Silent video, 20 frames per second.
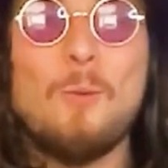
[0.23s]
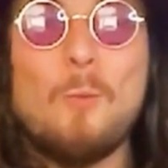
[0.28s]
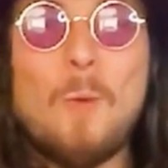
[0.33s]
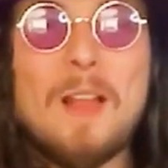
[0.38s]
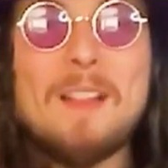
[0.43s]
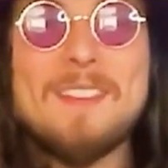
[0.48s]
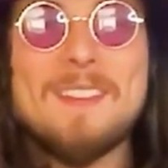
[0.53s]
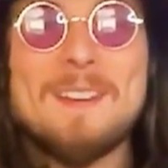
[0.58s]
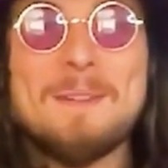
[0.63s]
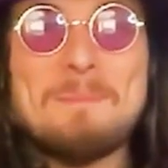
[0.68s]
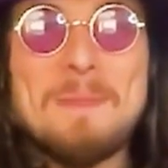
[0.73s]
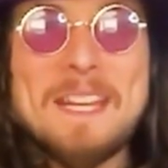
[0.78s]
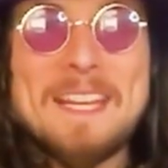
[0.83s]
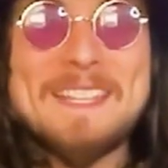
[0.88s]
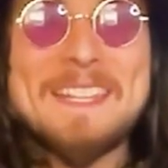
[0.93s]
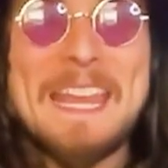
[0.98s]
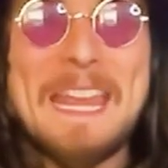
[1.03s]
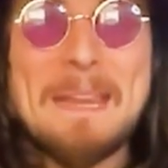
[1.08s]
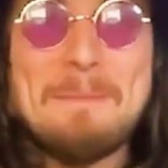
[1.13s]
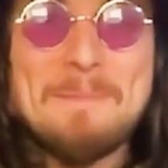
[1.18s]
Welcome,
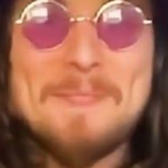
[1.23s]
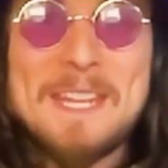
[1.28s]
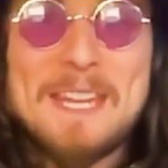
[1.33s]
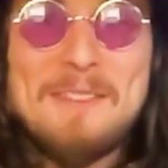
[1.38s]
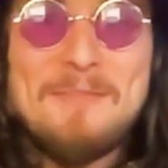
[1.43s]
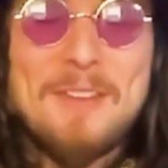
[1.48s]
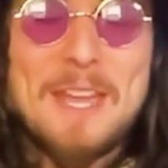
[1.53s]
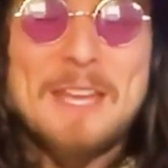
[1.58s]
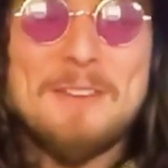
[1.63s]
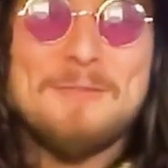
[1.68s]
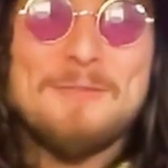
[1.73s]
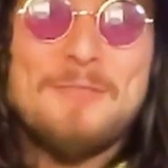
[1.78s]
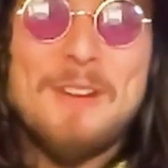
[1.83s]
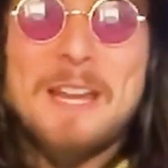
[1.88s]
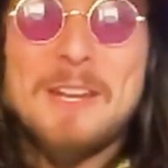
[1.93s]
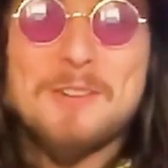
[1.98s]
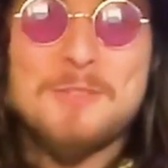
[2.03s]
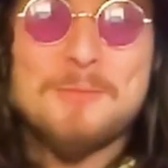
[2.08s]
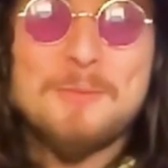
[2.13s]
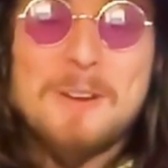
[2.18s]
game dev
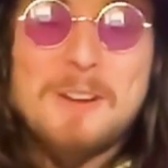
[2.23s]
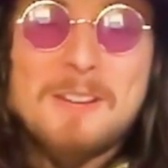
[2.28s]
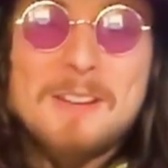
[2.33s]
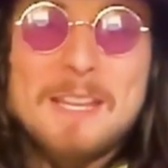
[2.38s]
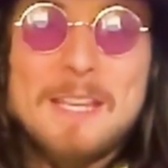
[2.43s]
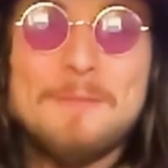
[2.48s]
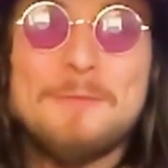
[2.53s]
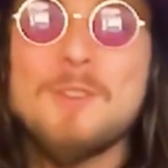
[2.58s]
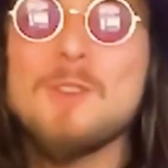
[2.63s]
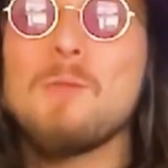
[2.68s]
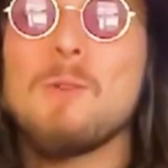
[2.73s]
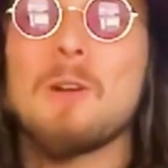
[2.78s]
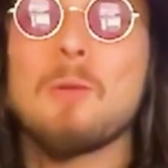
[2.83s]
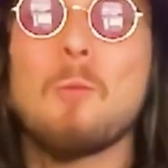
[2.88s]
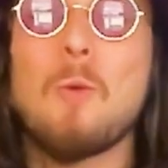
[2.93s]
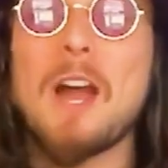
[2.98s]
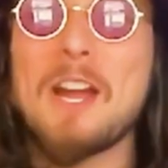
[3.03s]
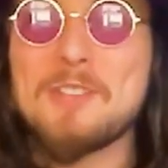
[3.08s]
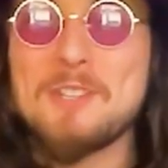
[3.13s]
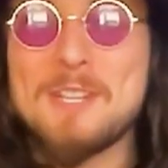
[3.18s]
adventurer. If you are
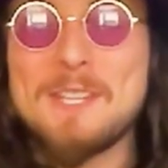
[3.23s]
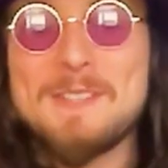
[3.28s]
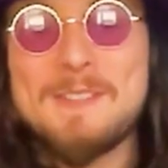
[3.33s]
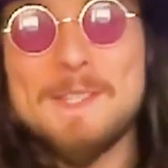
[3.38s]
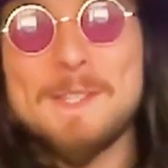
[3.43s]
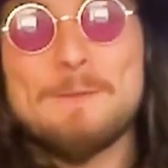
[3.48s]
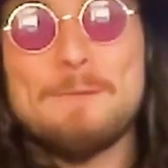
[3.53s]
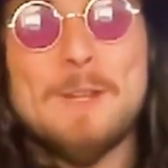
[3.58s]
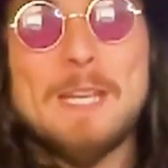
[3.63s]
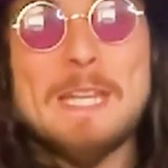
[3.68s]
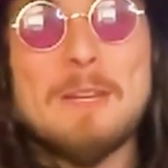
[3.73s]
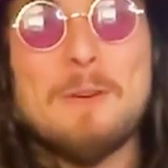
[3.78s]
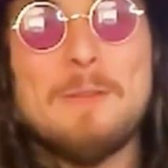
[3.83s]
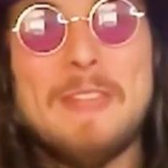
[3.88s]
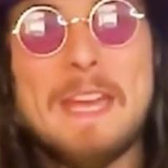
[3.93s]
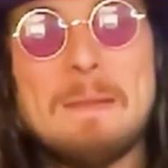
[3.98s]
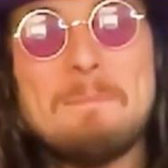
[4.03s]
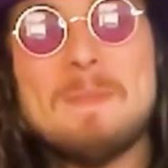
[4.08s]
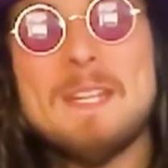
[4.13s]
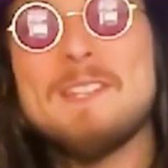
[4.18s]
watching this video,
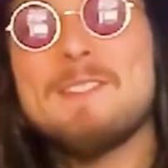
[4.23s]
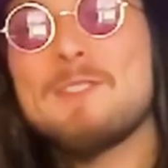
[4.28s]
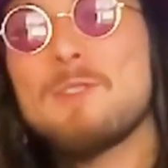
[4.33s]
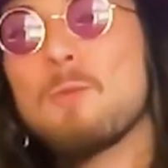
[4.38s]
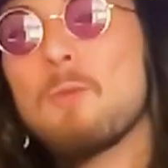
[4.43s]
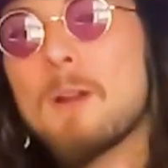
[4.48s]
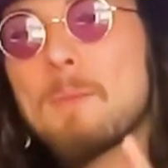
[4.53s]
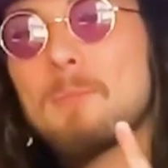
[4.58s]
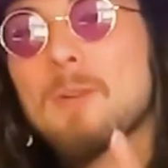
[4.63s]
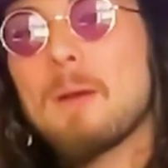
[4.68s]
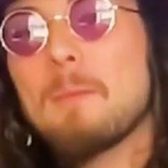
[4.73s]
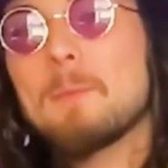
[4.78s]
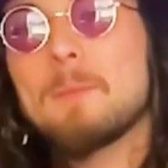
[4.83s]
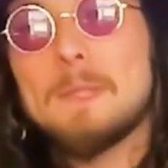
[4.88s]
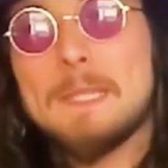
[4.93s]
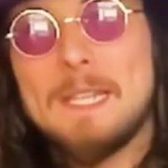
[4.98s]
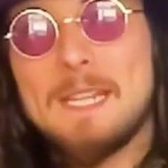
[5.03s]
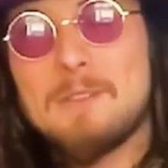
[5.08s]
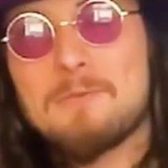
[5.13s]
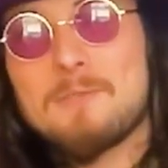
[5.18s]
that means you are
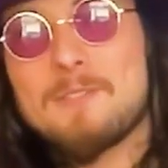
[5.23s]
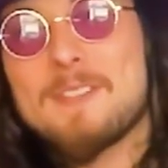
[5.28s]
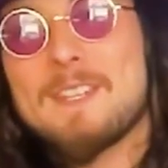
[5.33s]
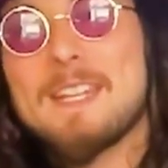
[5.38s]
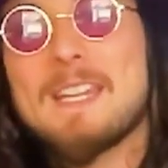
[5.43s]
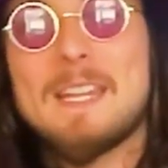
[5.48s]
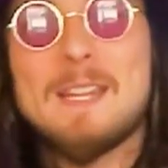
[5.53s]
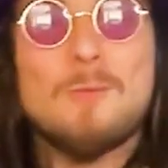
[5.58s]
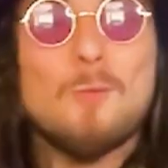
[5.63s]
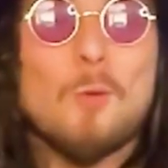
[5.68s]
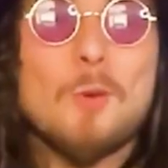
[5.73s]
probably interested in